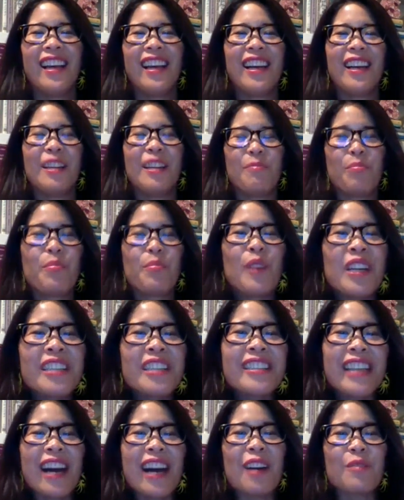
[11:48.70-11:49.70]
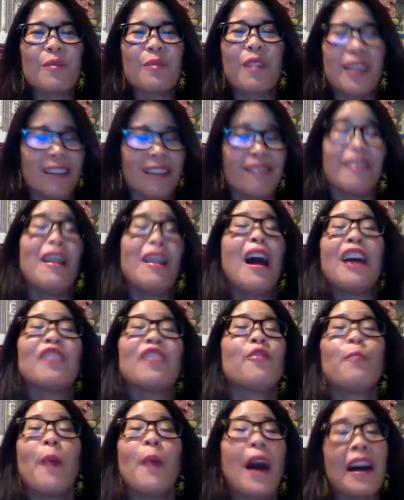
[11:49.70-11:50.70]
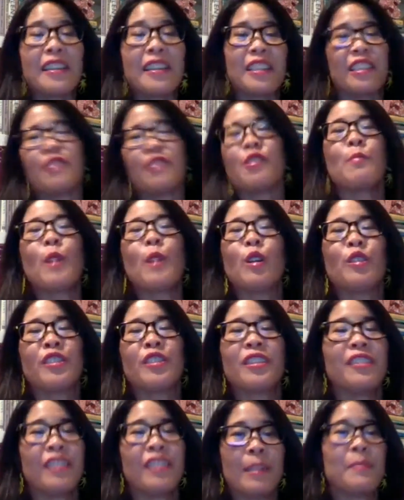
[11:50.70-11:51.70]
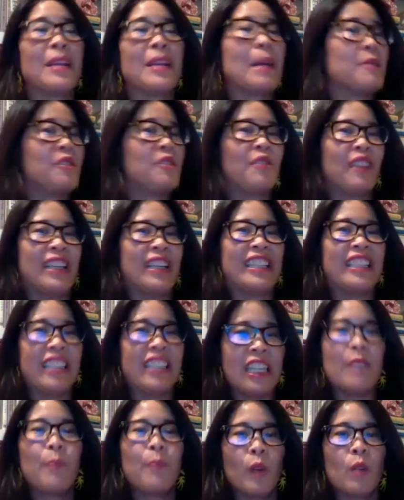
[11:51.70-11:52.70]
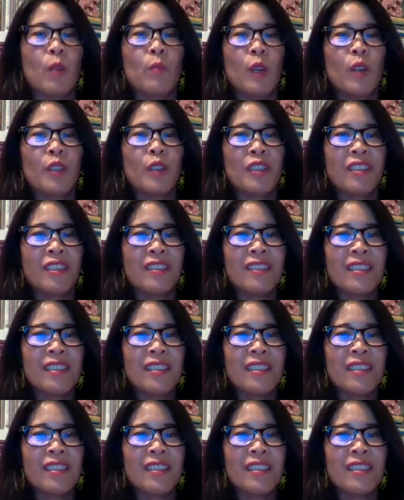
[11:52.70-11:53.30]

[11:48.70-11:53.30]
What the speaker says: brings out a lot of positive emotions, sometimes very deep emotions,